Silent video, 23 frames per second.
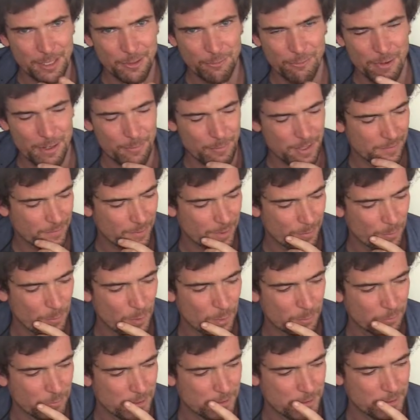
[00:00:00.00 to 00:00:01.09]
Correct me if I'm
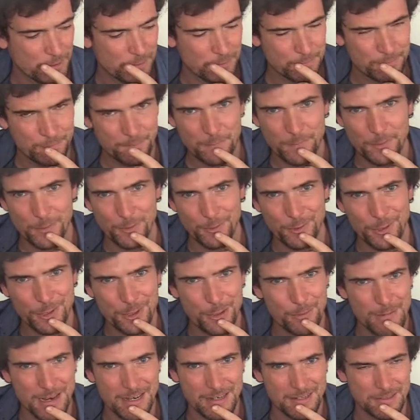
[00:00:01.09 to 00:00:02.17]
wrong, Richard, on the
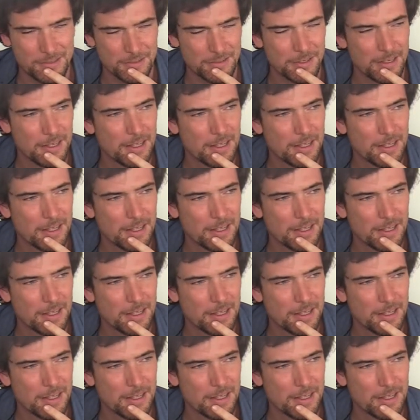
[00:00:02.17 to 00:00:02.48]
comments.